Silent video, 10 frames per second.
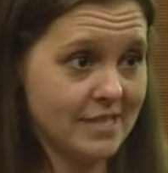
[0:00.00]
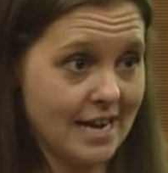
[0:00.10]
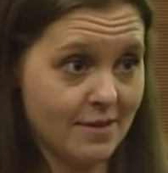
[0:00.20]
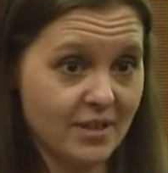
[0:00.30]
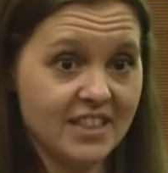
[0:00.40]

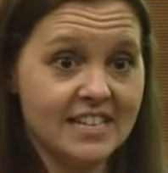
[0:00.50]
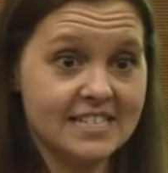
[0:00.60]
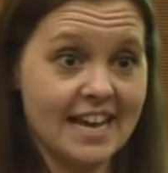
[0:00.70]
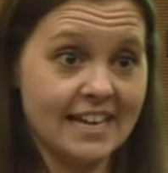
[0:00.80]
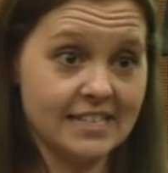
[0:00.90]
time that
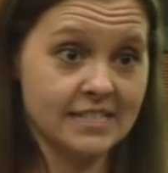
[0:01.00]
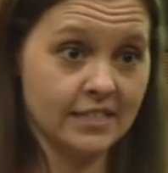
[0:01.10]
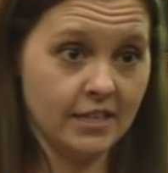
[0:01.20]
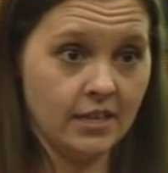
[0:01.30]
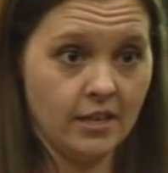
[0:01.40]
takes
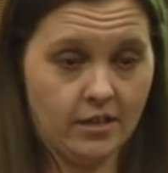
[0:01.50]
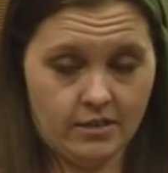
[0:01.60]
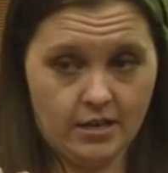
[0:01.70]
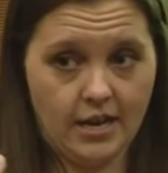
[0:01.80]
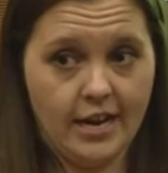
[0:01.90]

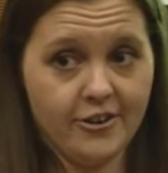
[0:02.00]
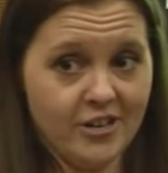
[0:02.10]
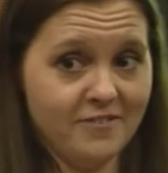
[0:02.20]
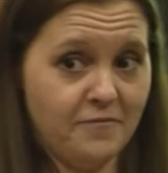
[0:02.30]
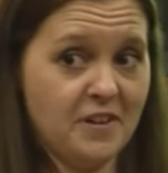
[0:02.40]

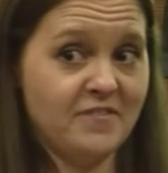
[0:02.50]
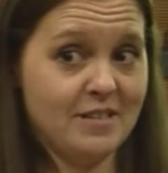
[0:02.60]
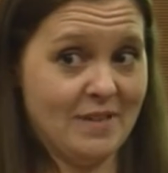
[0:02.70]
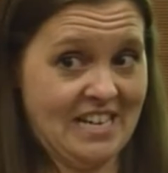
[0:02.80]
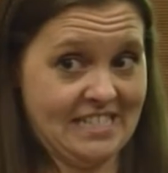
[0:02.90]
150
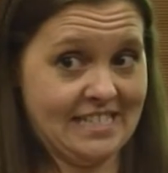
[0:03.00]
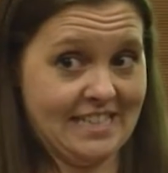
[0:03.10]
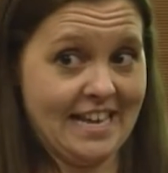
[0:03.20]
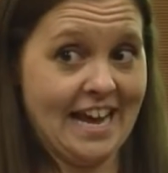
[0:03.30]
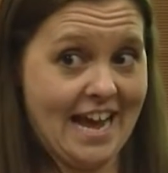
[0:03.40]
minutes
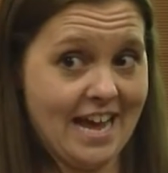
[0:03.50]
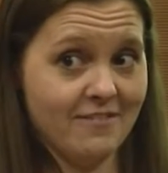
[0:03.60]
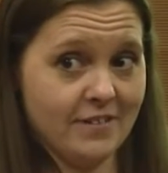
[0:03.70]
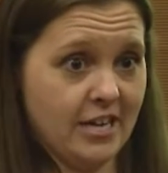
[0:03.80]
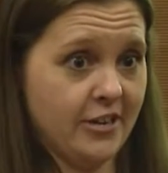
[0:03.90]
that I
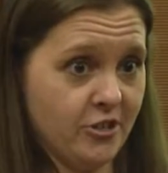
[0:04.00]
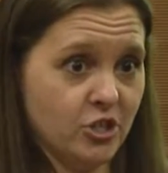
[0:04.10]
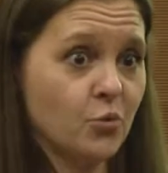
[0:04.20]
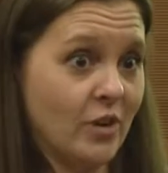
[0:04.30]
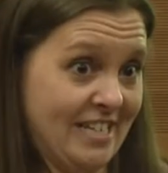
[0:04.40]
have
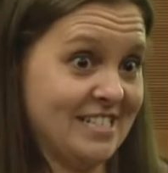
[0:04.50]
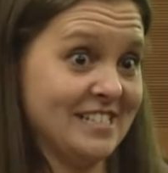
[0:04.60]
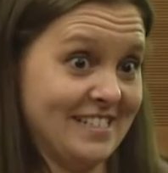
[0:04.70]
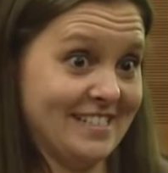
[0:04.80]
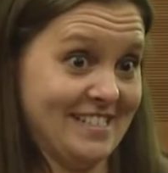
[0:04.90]
120
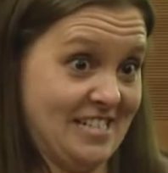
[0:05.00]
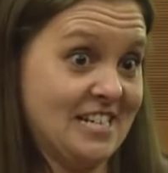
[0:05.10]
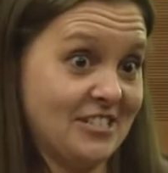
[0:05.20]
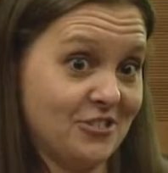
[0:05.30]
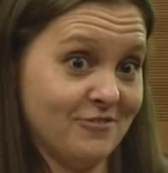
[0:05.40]
to, to
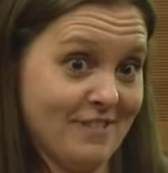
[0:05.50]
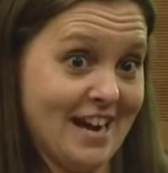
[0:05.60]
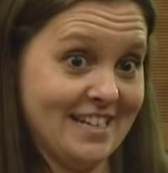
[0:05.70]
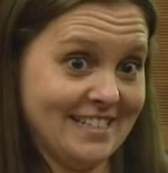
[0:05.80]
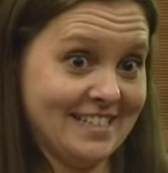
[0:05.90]
teach,
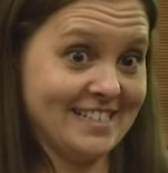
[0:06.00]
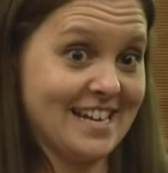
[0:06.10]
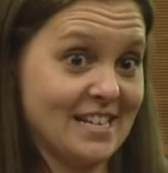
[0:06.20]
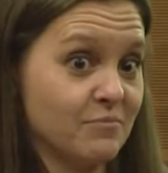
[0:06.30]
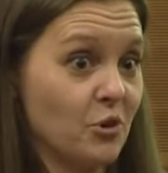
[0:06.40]
right? It
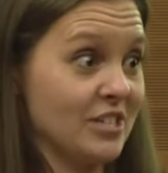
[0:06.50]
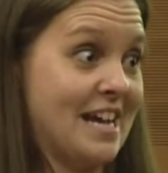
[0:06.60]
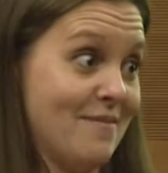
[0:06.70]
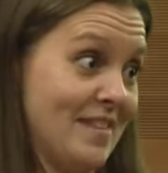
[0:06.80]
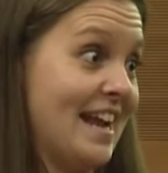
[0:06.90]
takes more
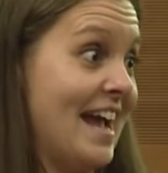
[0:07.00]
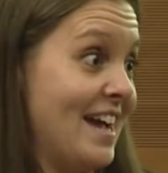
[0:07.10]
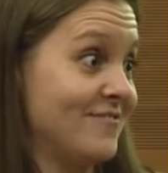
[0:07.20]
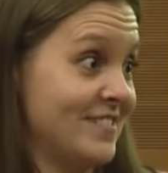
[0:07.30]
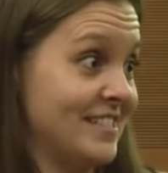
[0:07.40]
time than I
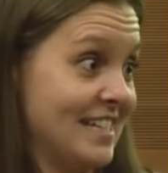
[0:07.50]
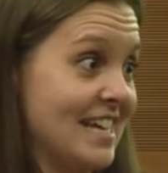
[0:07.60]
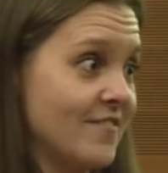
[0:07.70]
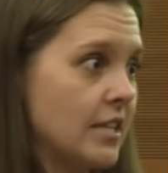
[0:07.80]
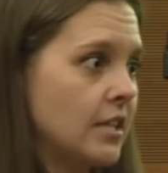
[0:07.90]
have to
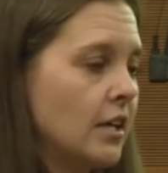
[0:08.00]
give it.